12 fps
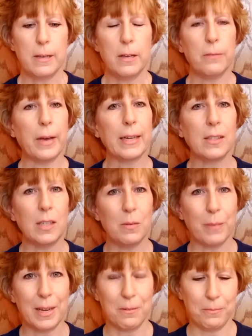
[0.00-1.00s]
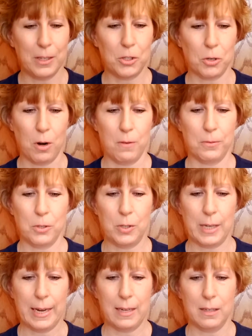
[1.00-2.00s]
Vaccine benefits are
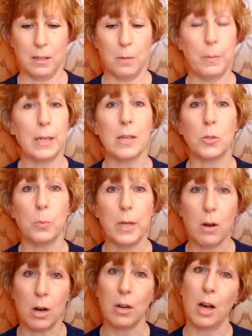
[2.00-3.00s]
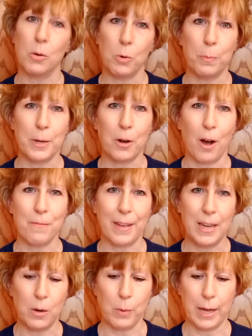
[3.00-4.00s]
overstated because we all got whooping cough
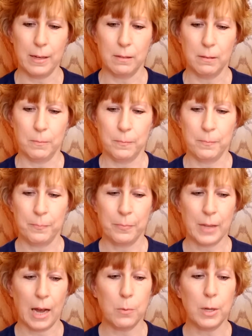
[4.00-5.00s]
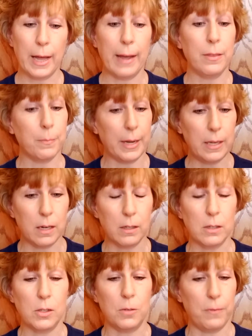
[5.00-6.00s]
anyway. I will add that my
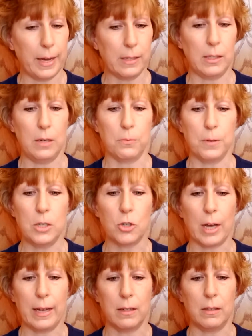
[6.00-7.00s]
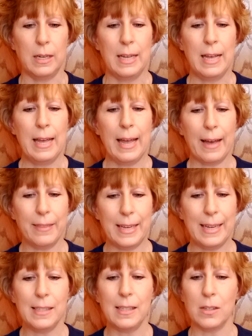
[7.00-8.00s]
youngest vaccine-free child had the
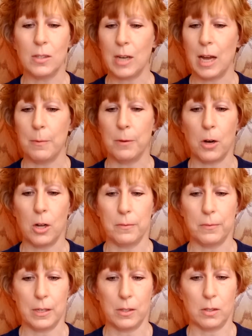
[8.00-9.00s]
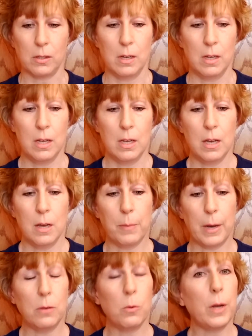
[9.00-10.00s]
easiest time of all of us,
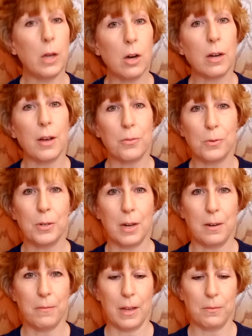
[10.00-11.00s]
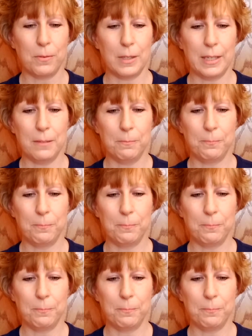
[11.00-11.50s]
but we all got through it uneventfully.